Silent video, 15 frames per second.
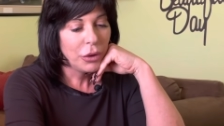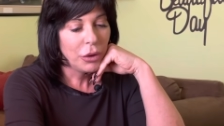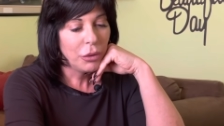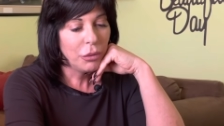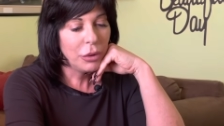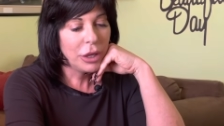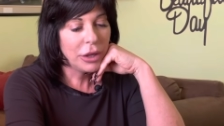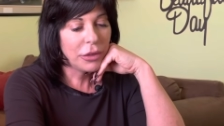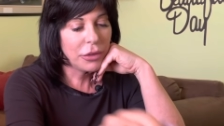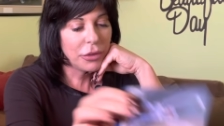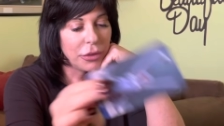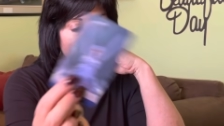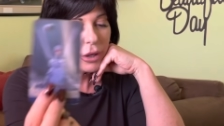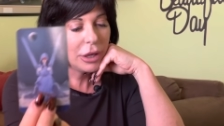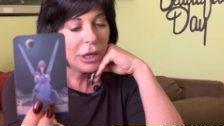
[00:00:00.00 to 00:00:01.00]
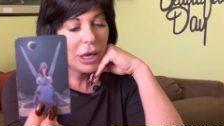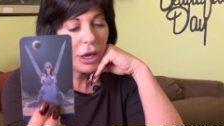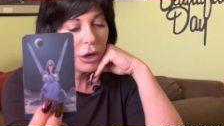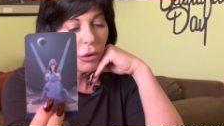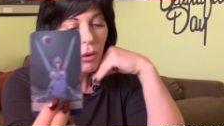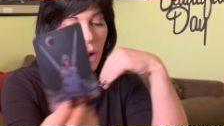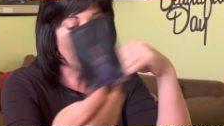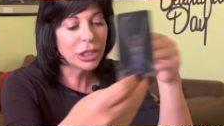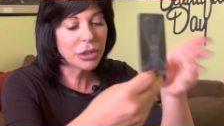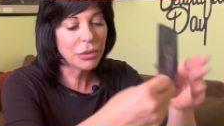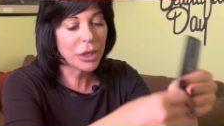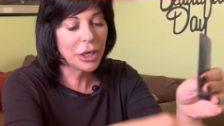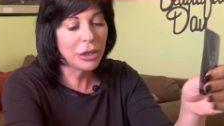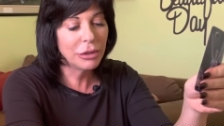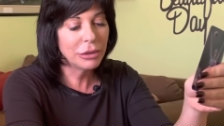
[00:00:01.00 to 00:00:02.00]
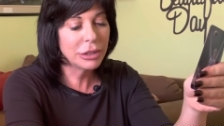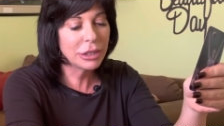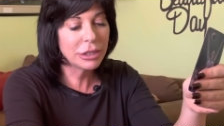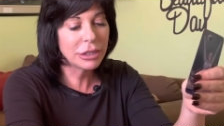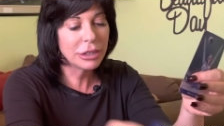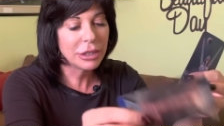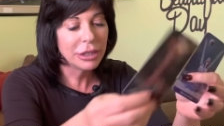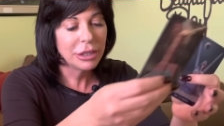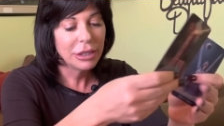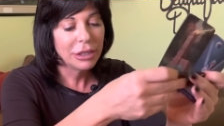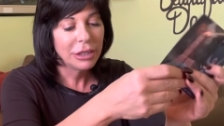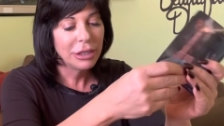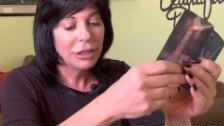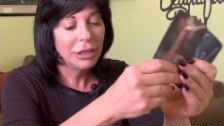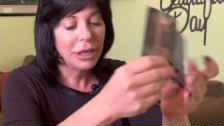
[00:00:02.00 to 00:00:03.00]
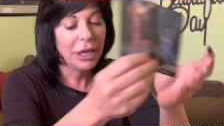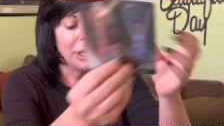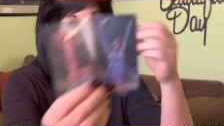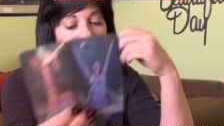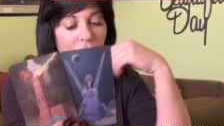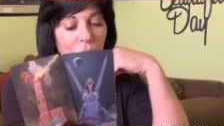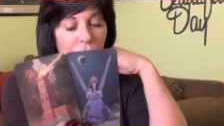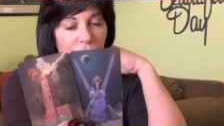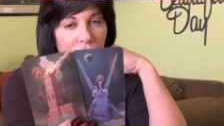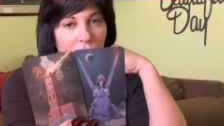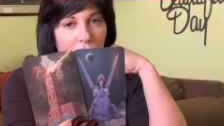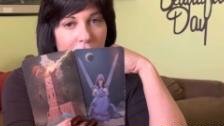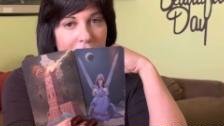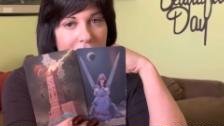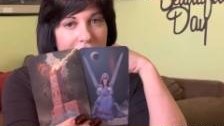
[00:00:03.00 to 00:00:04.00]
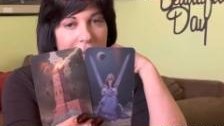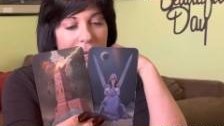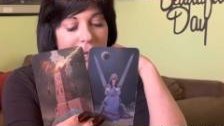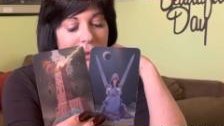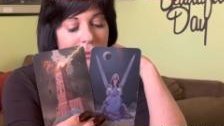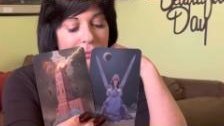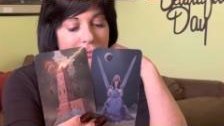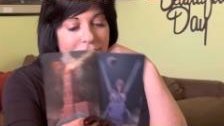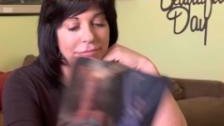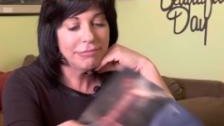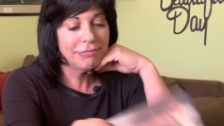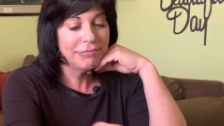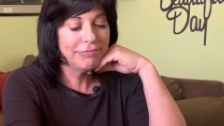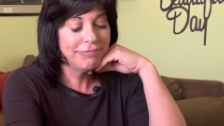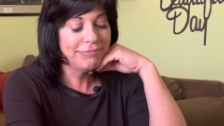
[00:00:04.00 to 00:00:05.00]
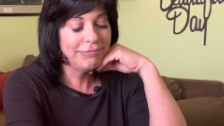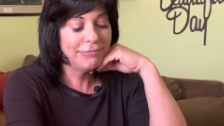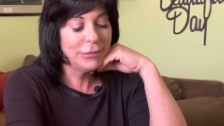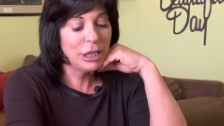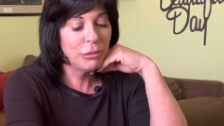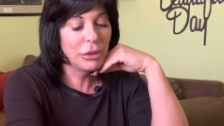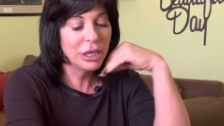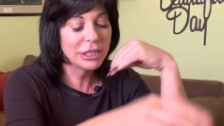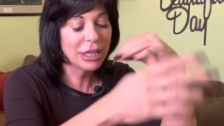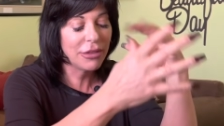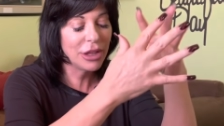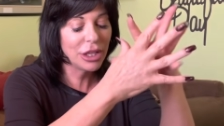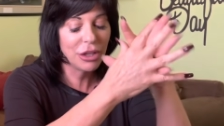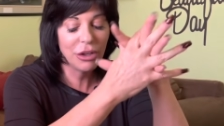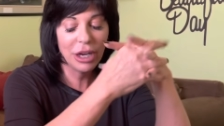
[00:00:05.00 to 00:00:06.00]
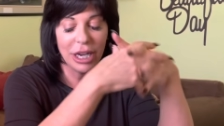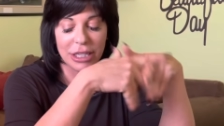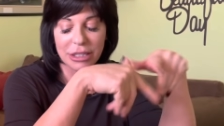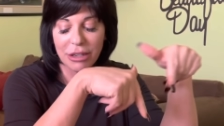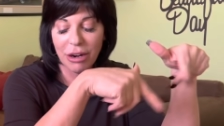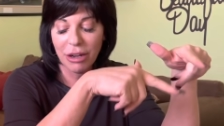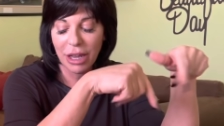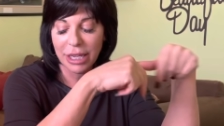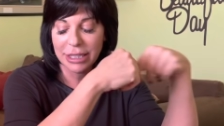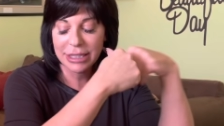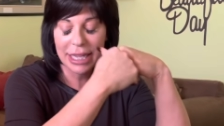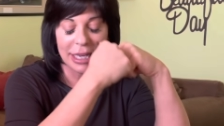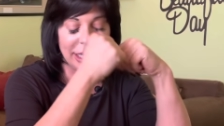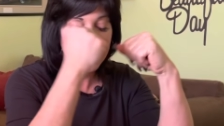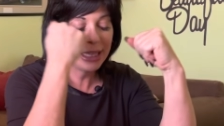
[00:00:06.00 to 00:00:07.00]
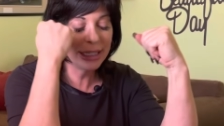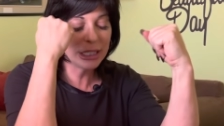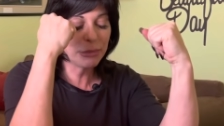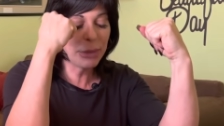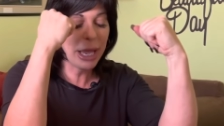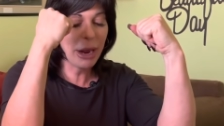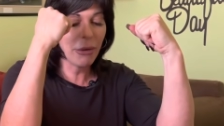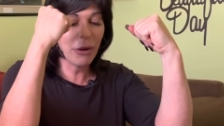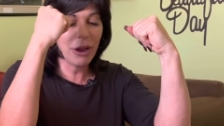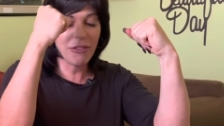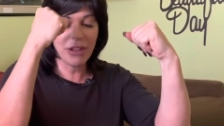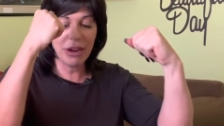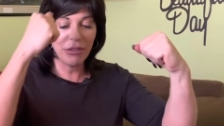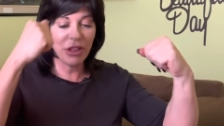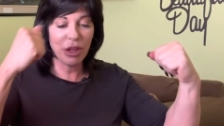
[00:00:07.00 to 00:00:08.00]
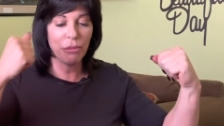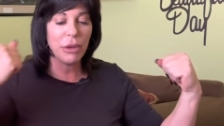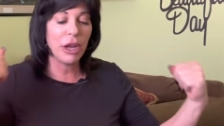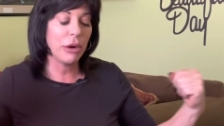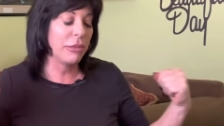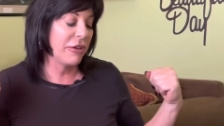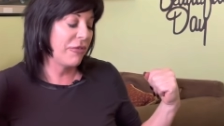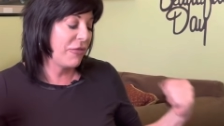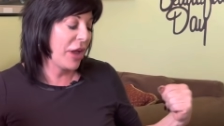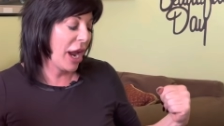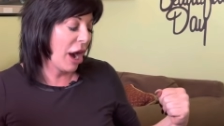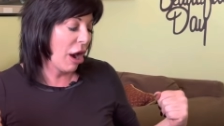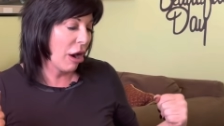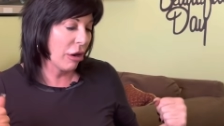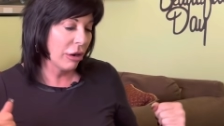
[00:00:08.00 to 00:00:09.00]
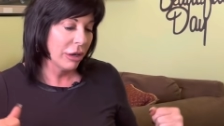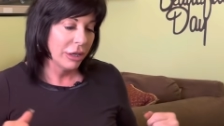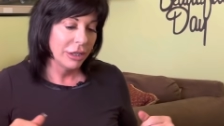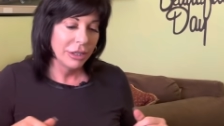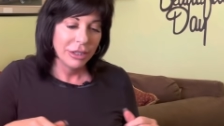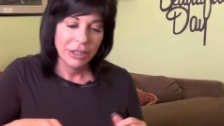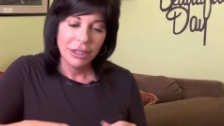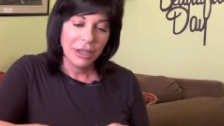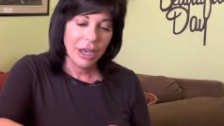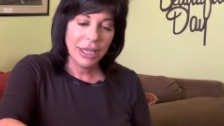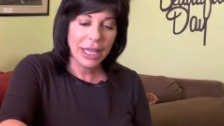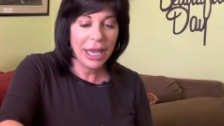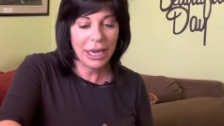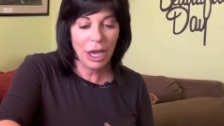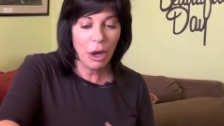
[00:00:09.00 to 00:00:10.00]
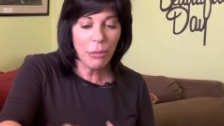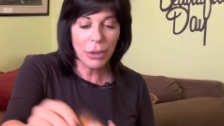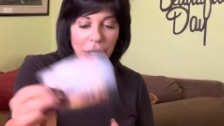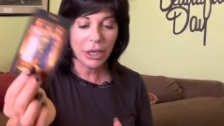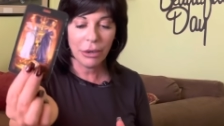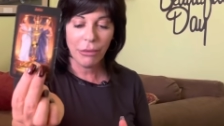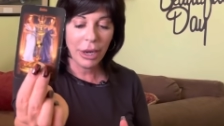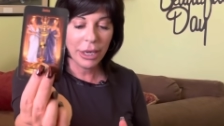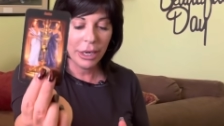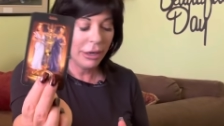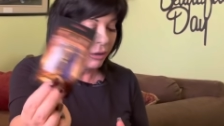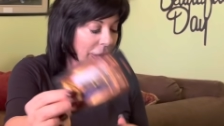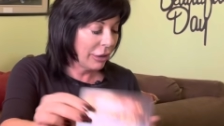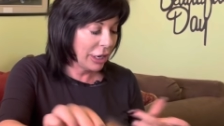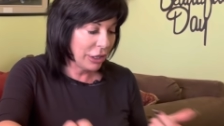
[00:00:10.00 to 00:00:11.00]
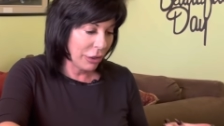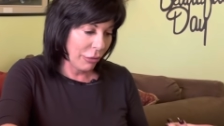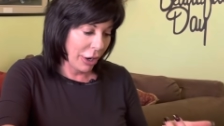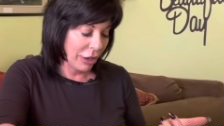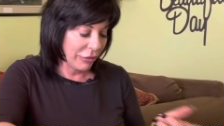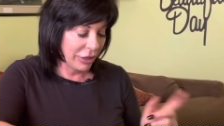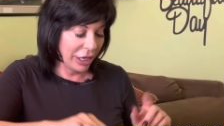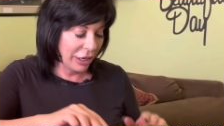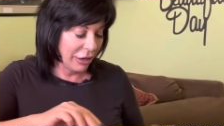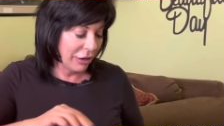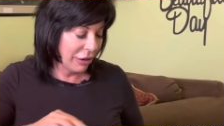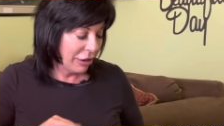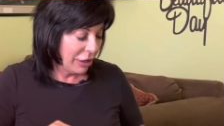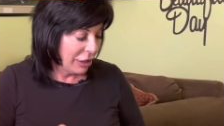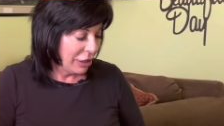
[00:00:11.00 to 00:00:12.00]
with Crossroads and A Rude Awakening. Hmm, Libras, I think you guys are like standing in this power of everything better be fair. I can't help it. You're right here and you're right over here.